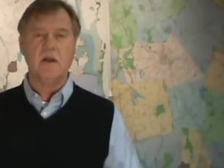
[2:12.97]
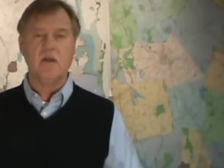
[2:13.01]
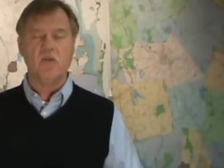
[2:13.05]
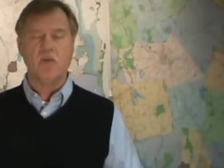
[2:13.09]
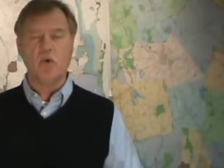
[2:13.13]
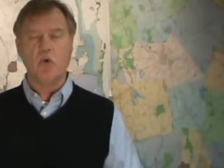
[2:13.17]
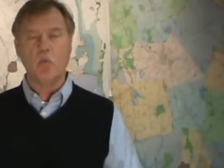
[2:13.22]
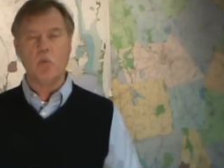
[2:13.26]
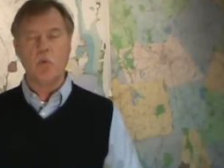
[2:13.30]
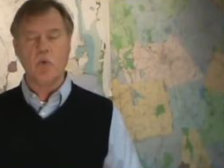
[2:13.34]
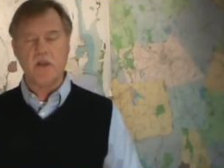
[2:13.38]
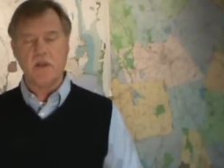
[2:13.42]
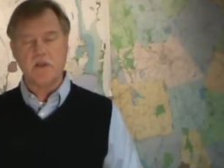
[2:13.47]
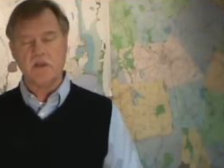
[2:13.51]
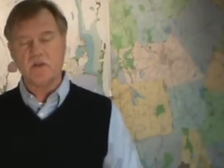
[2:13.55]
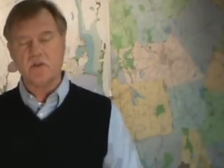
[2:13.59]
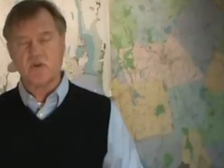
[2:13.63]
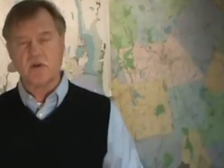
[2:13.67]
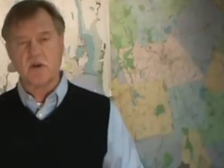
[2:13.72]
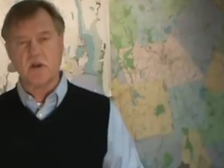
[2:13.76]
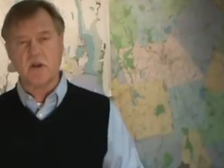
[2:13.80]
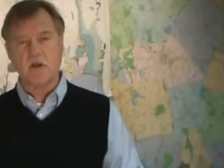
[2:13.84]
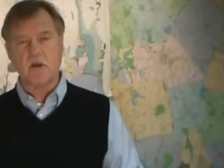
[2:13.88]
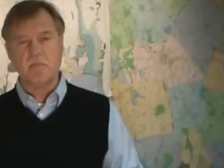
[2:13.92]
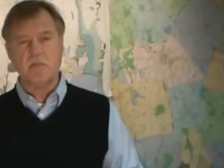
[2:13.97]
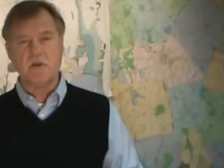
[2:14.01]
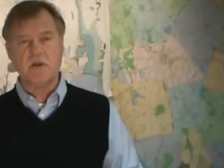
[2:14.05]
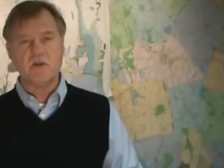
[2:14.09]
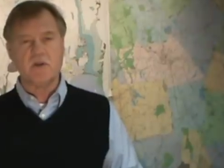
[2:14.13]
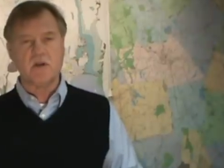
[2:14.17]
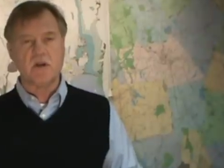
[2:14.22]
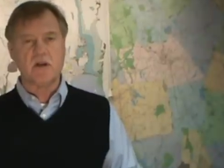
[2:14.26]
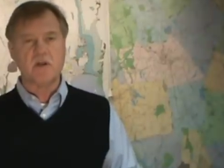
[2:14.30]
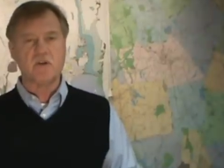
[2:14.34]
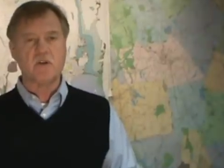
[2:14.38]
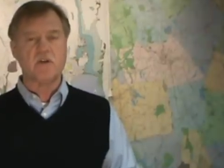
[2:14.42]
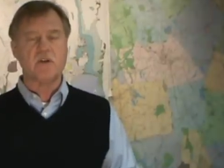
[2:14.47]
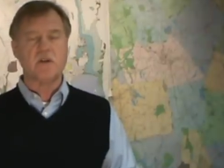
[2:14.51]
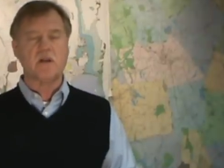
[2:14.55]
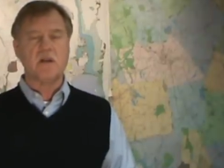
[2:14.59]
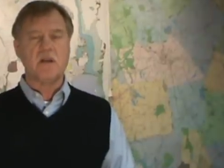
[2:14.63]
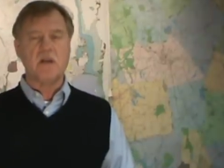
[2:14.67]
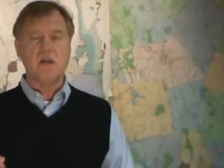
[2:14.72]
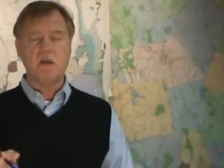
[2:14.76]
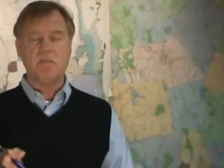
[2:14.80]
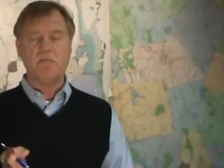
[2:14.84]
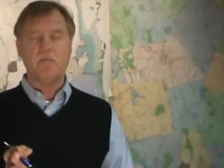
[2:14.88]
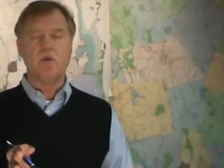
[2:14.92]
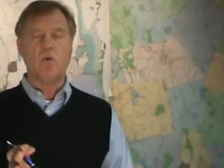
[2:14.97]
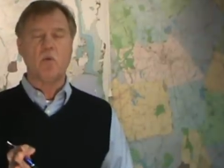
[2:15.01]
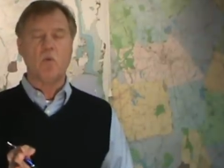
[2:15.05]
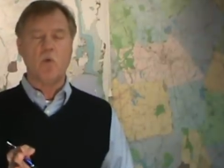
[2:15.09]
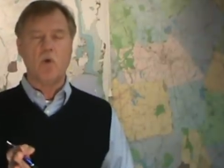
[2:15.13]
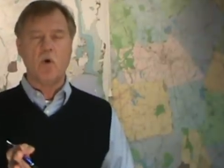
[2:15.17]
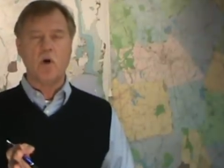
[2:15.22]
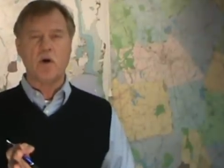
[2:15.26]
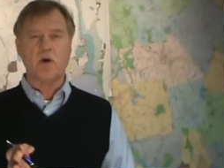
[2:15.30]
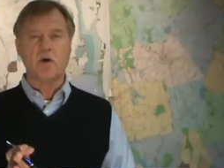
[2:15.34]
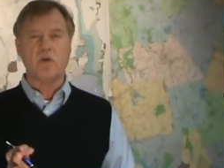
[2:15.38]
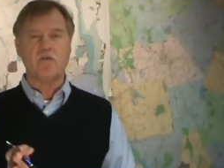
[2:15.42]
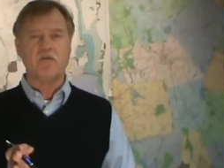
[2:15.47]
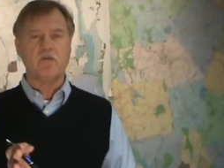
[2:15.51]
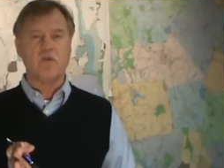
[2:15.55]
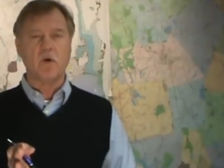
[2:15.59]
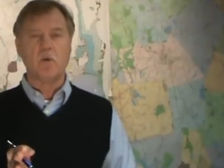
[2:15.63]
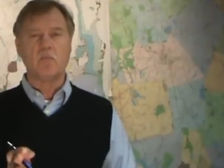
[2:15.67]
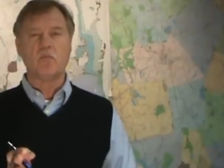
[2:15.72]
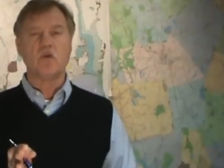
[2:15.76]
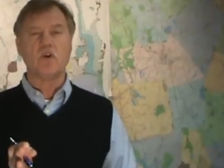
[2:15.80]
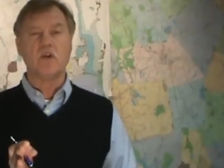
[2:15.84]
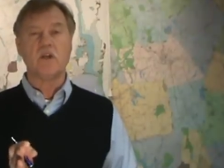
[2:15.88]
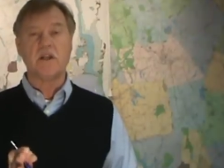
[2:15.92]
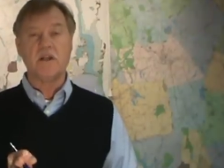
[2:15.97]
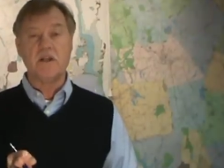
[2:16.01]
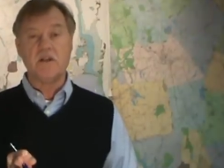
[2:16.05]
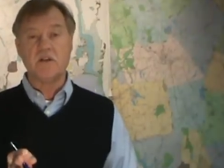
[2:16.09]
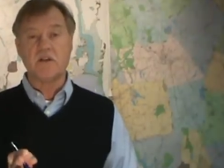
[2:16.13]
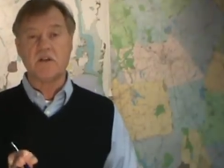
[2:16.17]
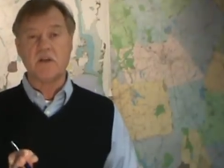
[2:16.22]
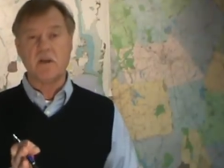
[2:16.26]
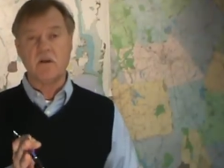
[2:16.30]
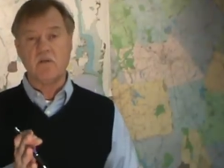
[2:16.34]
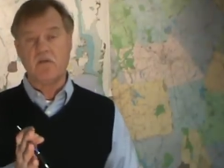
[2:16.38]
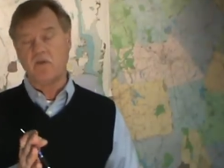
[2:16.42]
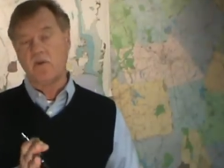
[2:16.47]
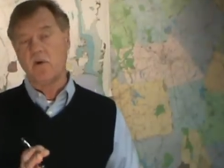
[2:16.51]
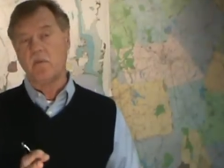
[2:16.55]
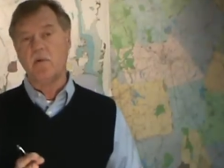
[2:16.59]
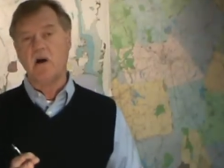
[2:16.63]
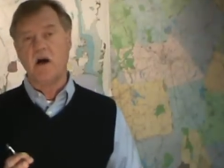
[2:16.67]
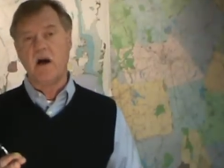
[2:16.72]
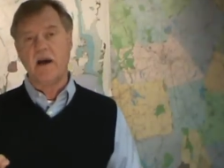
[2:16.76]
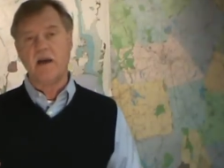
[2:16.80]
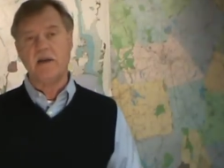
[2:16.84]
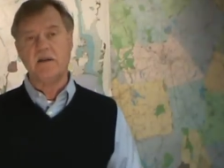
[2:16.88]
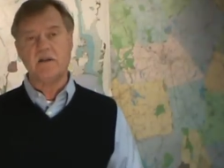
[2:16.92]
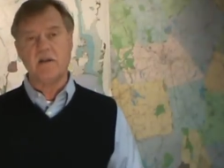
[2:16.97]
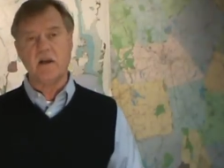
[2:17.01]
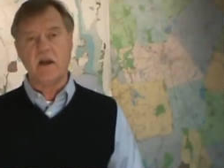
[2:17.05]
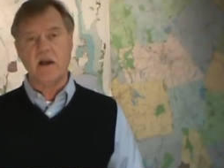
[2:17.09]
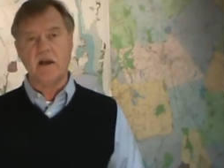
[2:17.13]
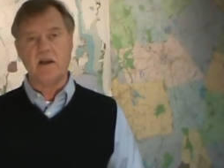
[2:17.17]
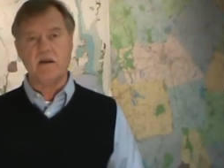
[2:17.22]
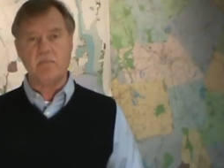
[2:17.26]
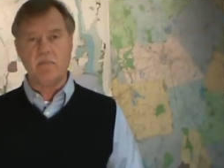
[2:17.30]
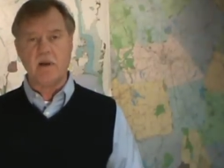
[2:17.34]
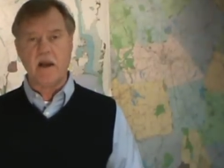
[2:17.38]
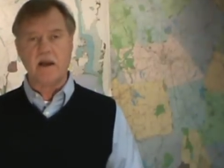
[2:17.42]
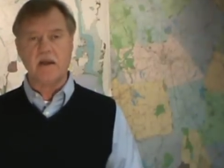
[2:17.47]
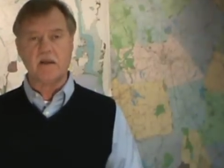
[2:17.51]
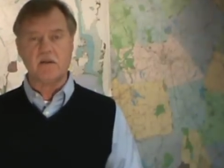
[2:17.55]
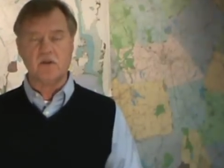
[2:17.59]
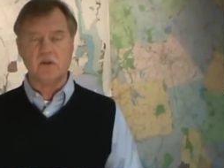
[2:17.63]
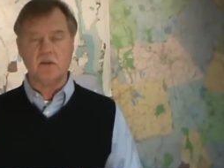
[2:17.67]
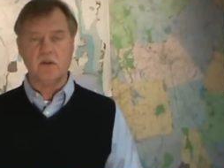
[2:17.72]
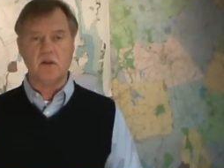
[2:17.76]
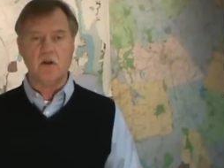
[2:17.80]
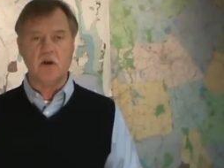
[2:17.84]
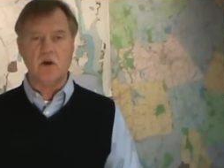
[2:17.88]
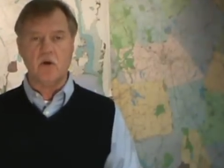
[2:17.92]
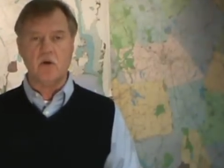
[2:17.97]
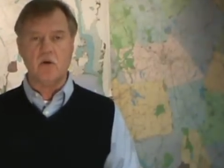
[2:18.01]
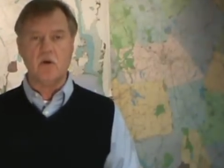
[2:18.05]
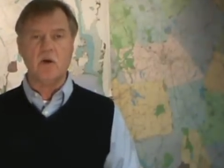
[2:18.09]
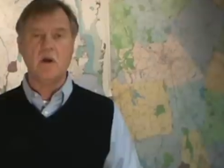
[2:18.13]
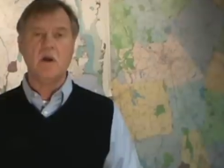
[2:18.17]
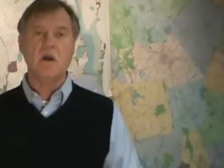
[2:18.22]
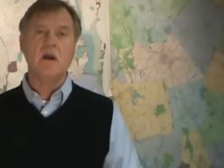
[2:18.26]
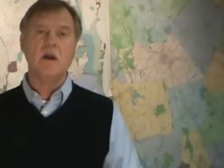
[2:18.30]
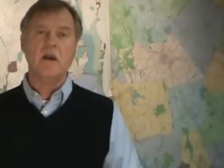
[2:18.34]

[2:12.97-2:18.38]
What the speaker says: The winds are going to be such to keep the water from releasing from high tide back to low,